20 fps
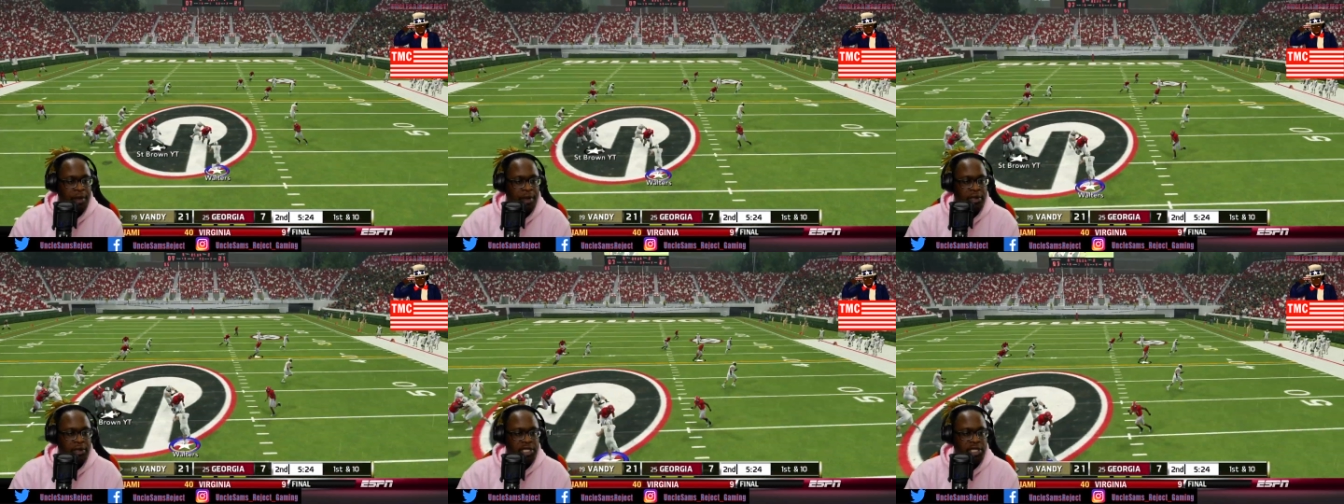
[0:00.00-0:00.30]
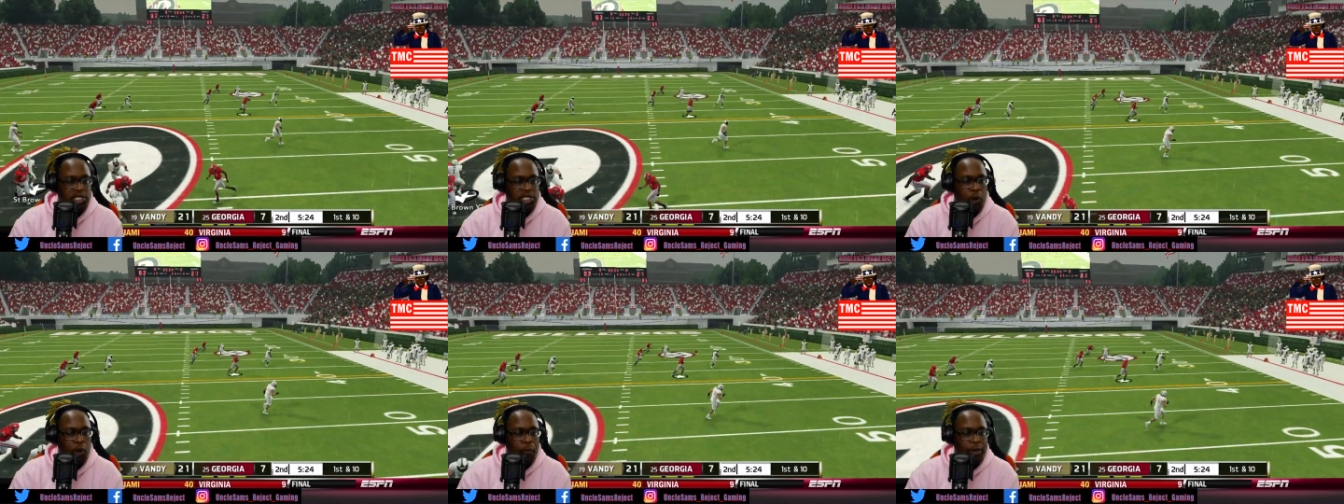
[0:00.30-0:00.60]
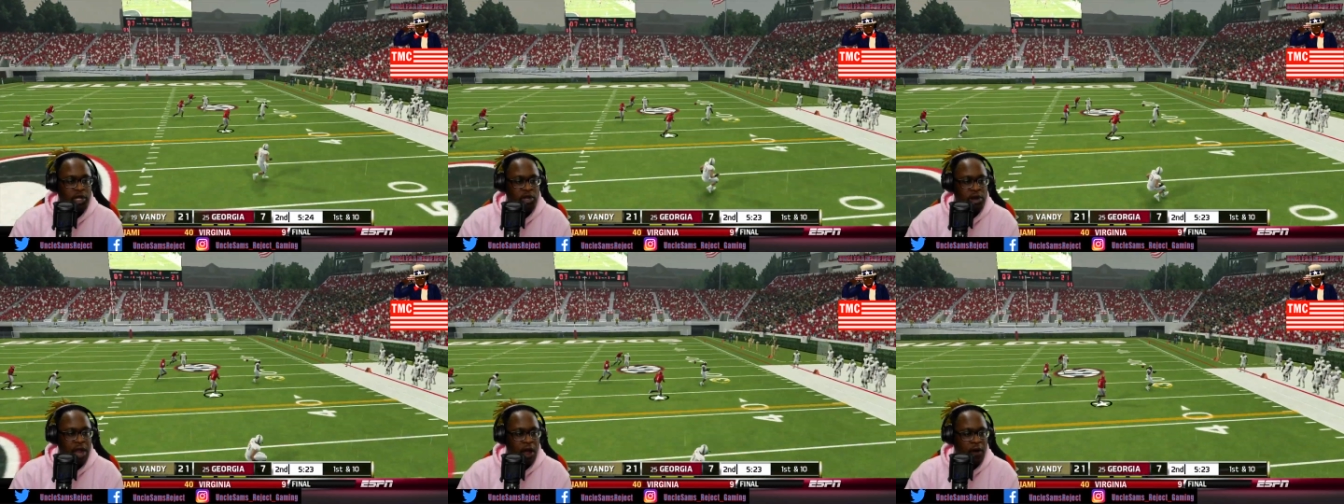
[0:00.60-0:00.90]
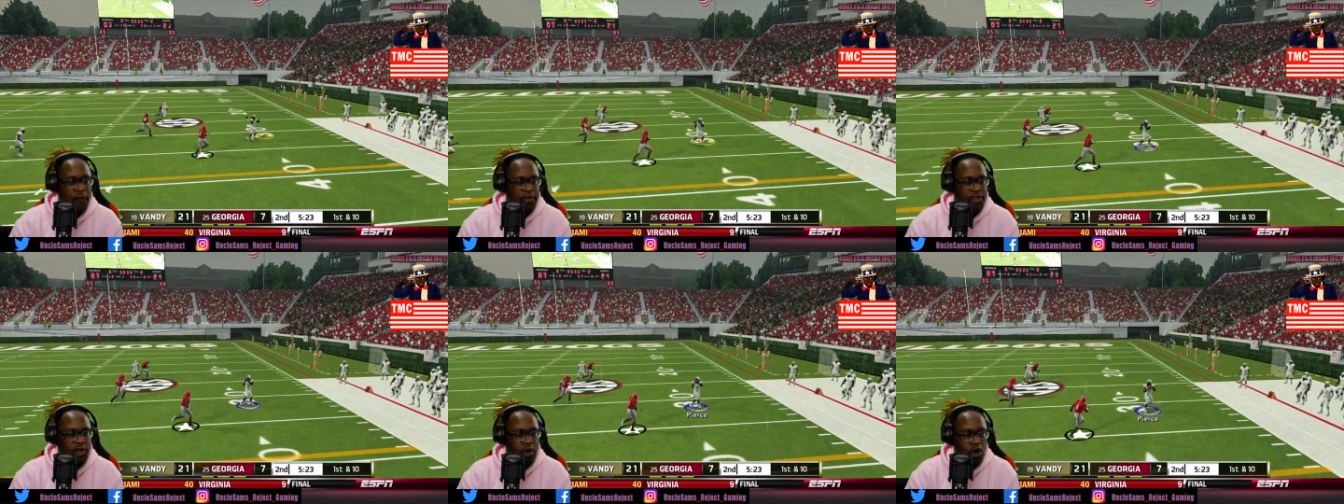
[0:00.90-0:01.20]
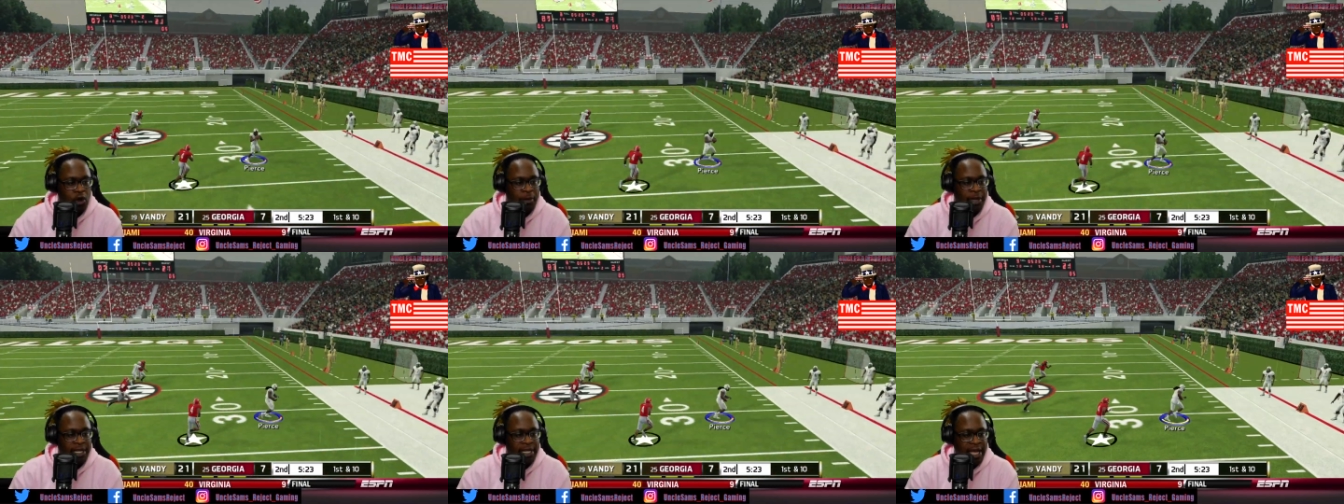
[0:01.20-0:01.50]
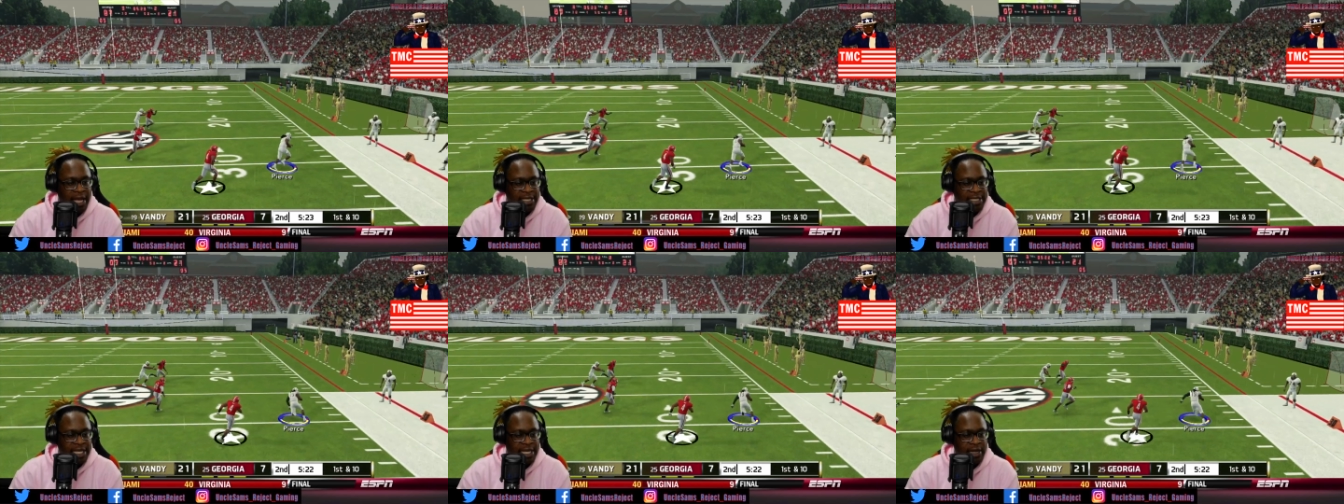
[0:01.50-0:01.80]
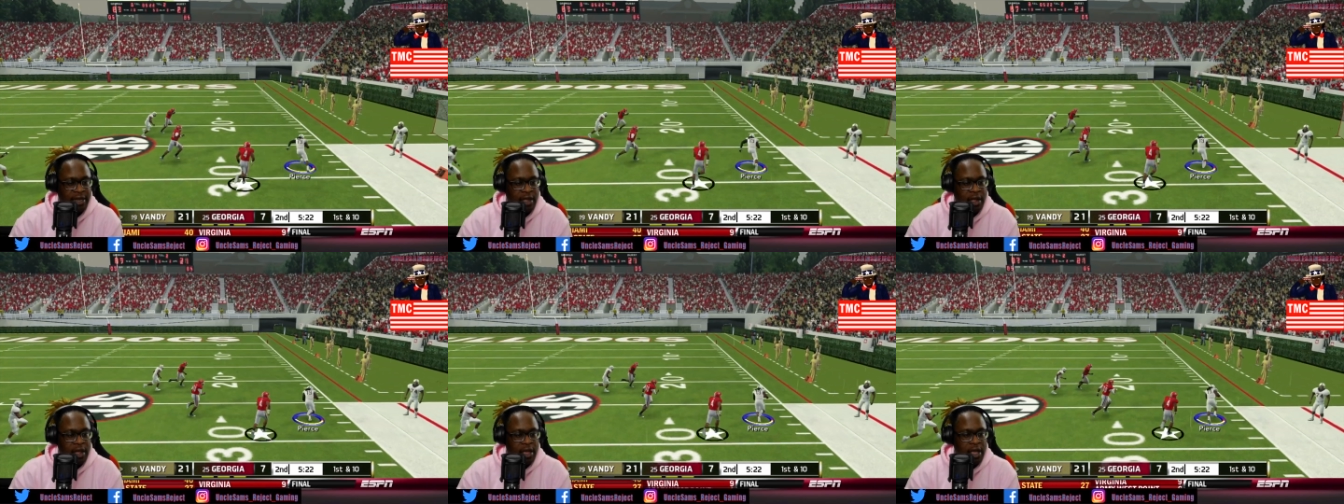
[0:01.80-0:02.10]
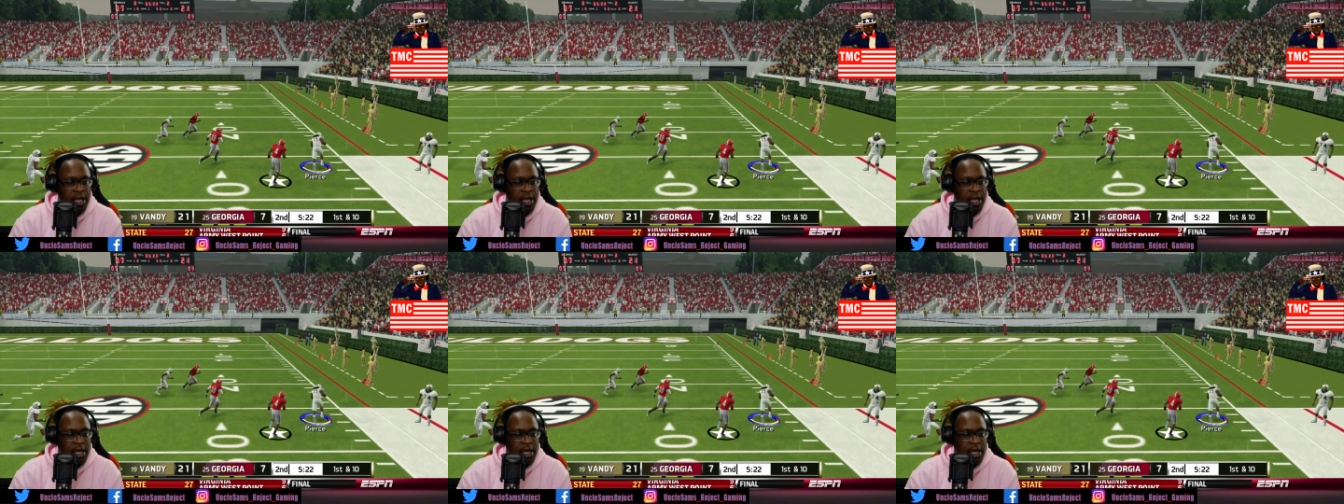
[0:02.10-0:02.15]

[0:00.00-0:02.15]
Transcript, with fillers: Pierce is open. Do not overthrow him. He doesn't.